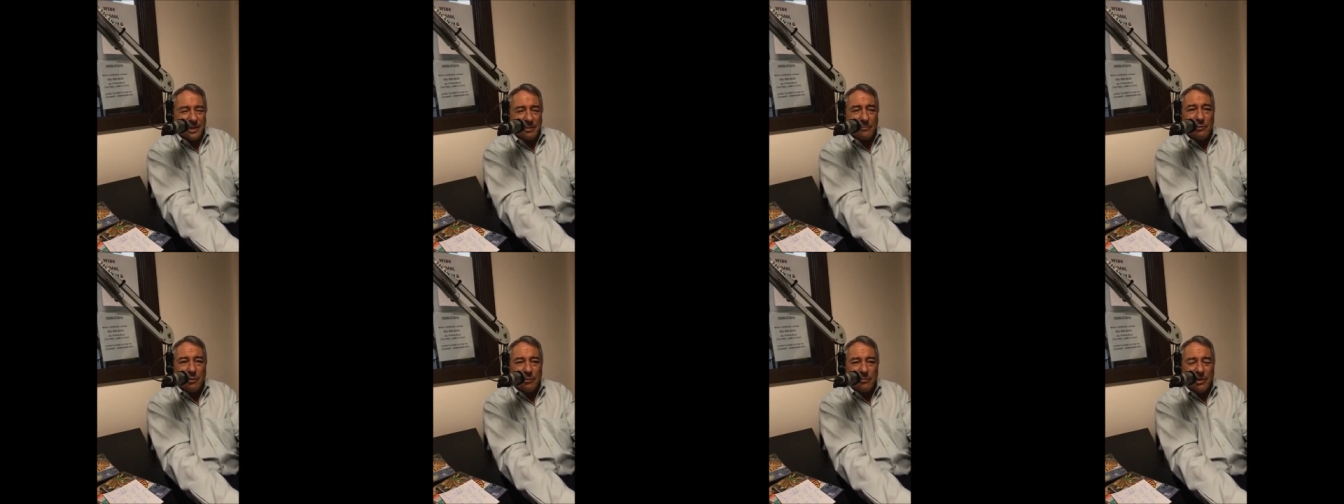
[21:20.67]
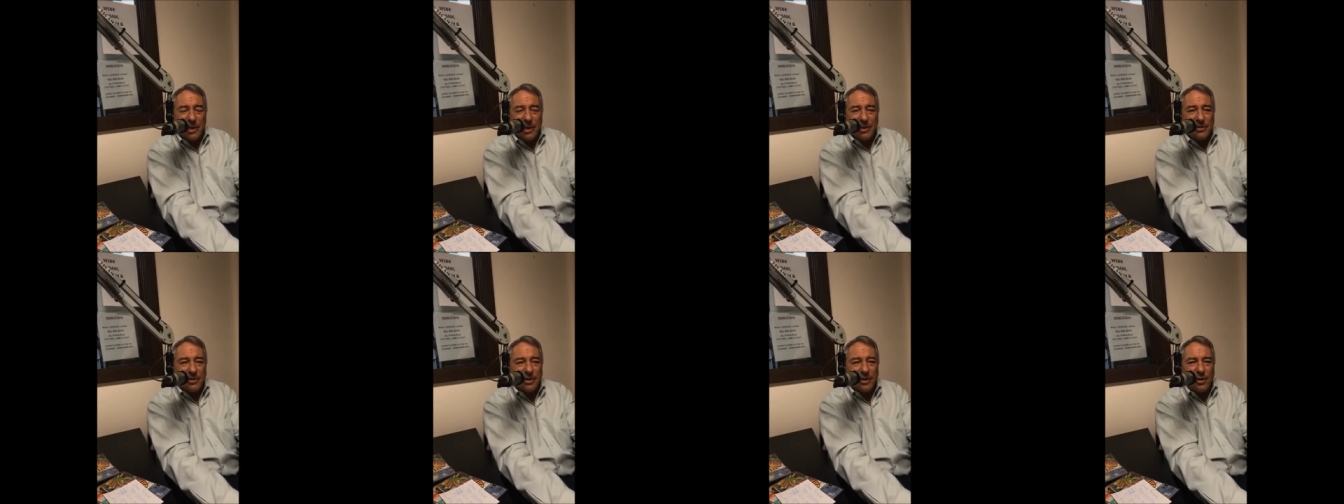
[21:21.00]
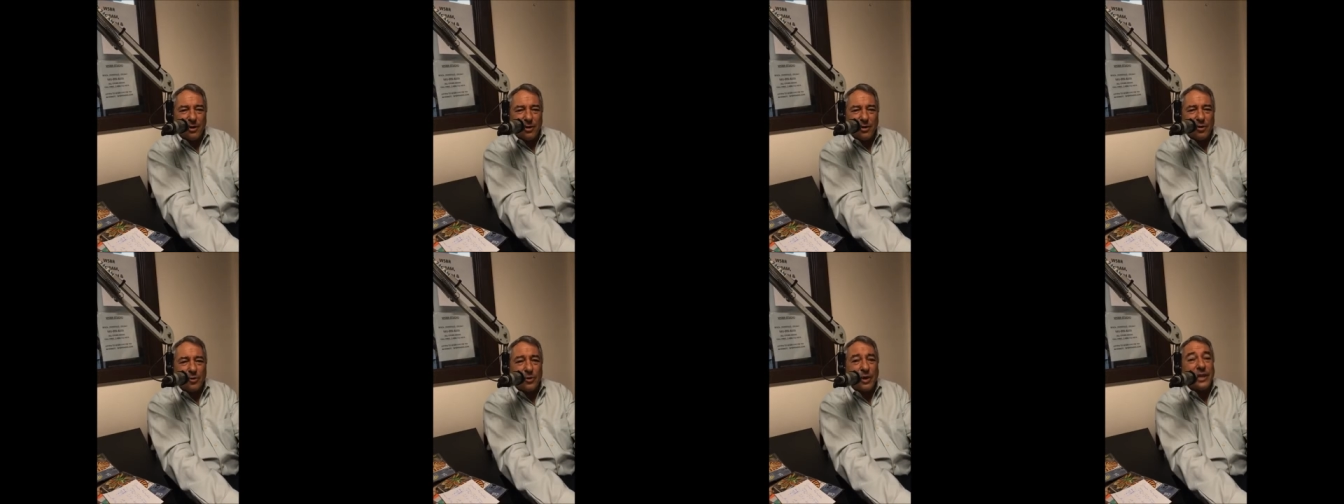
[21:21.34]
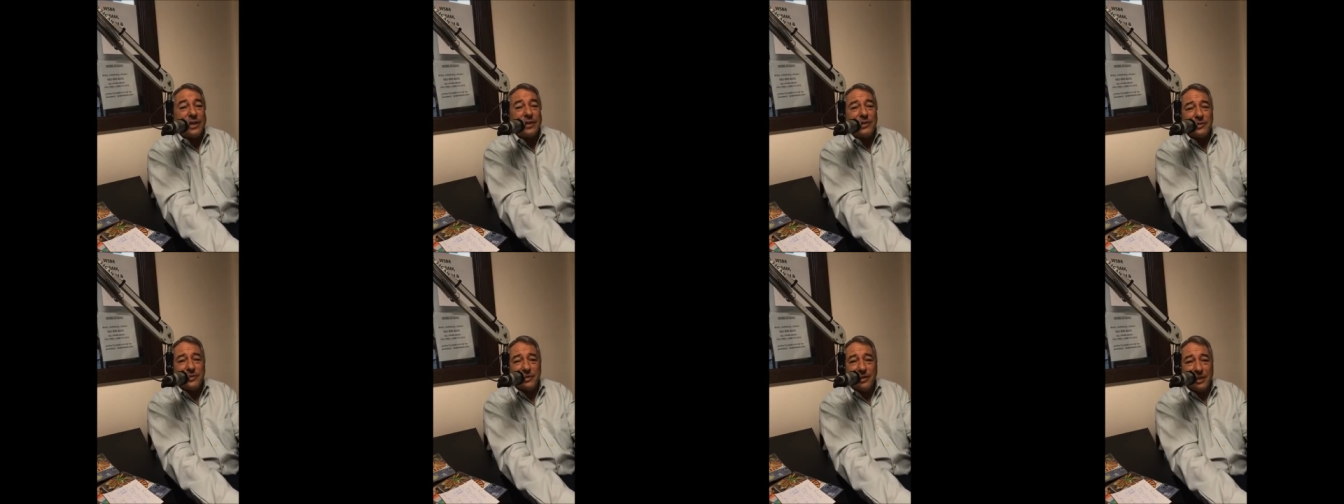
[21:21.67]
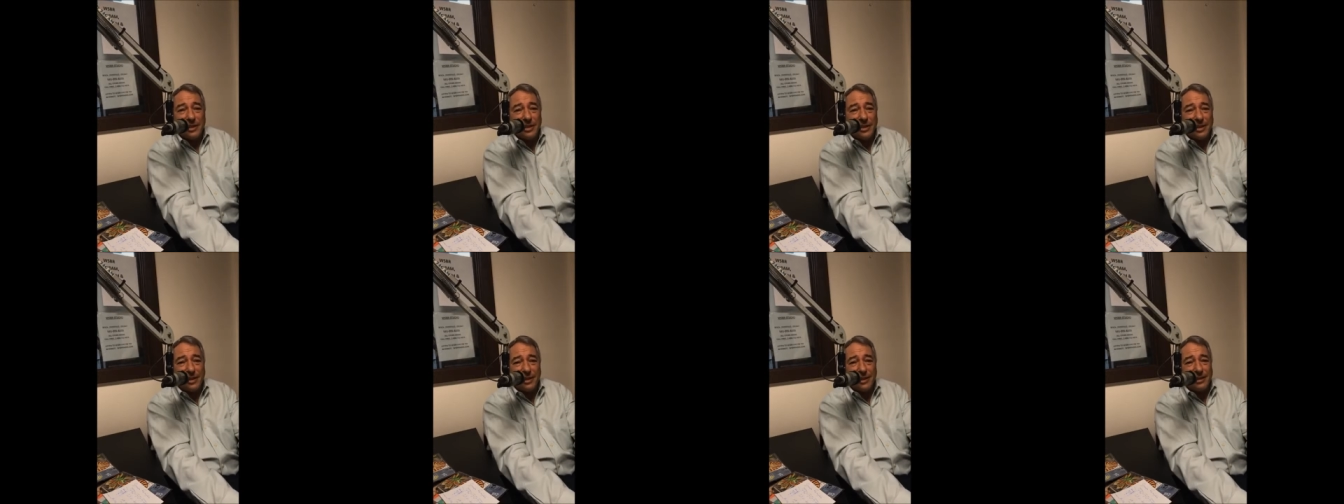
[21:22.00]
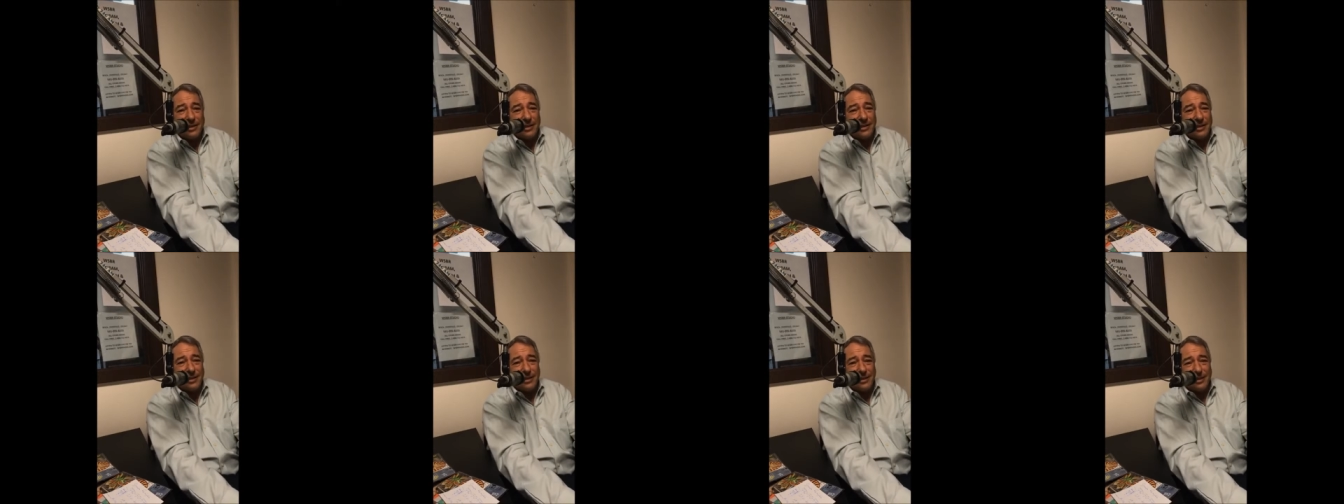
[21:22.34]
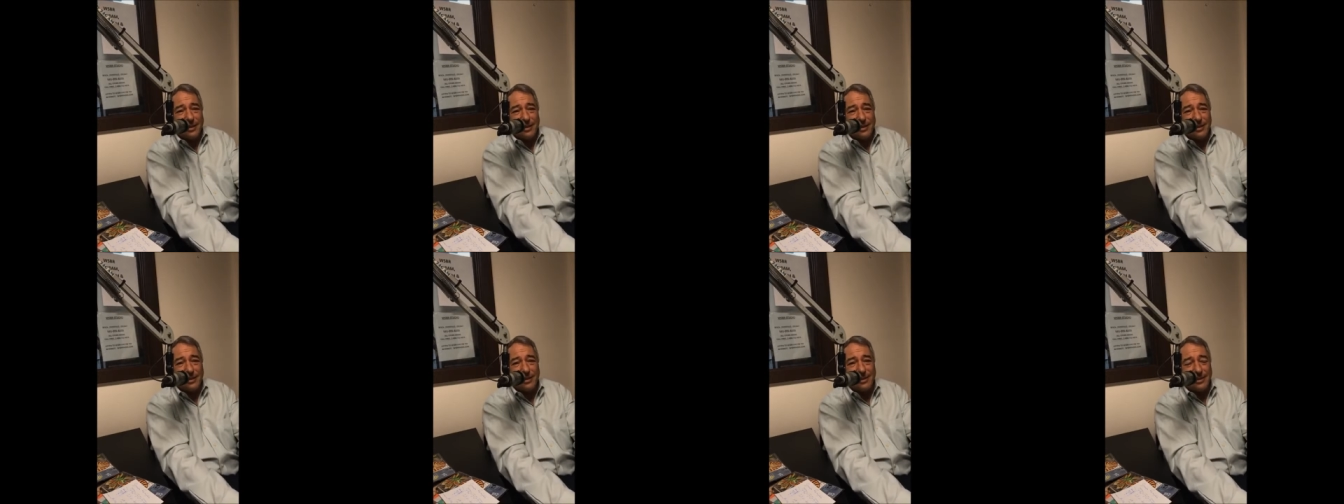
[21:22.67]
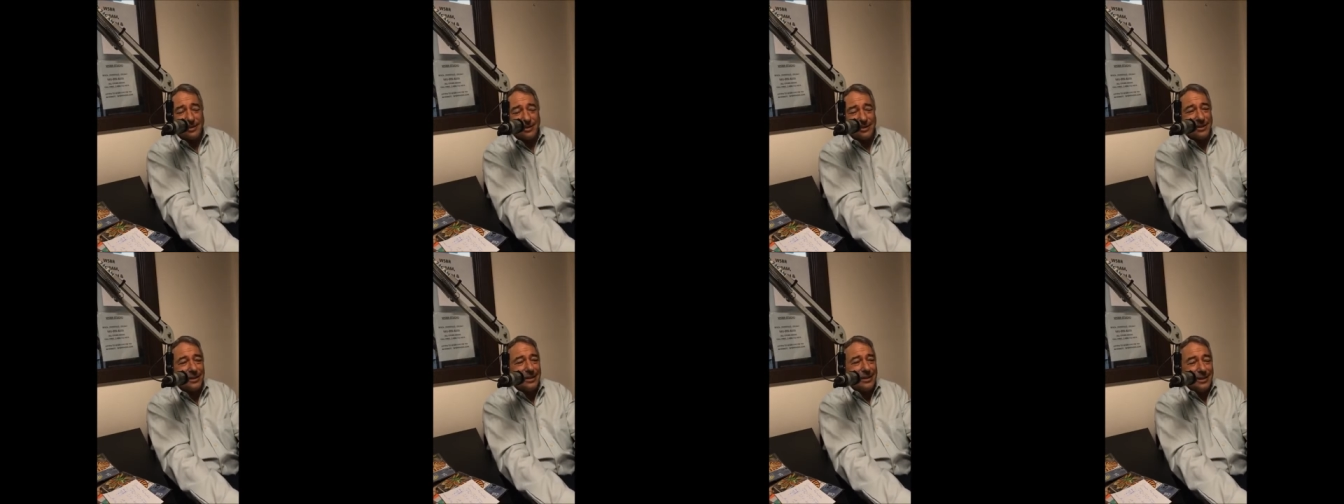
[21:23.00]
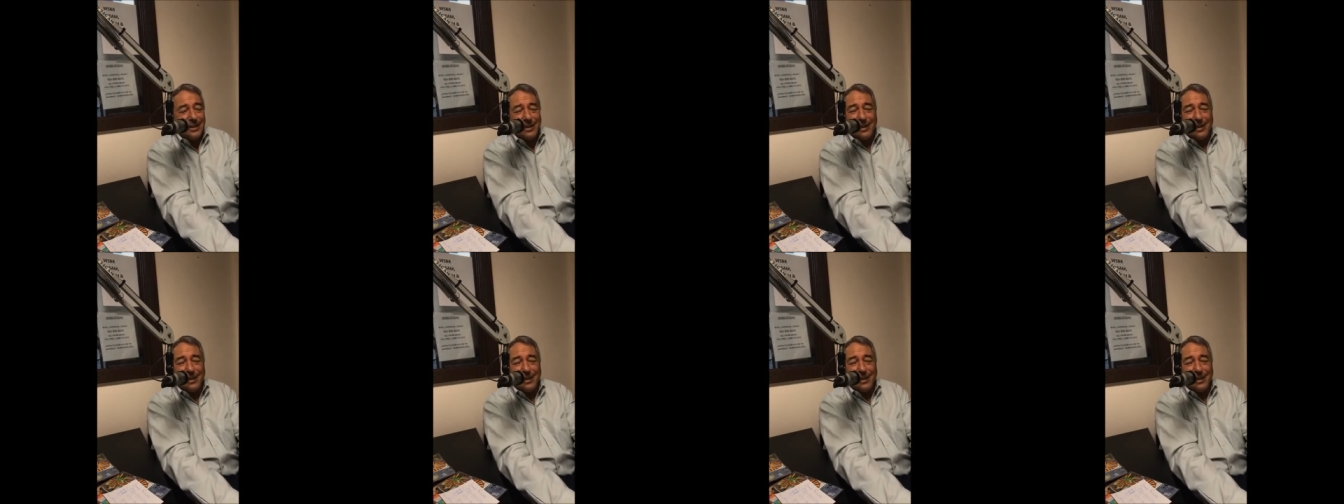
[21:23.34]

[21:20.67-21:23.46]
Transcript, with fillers: temple Beth El greatest synagogue uh,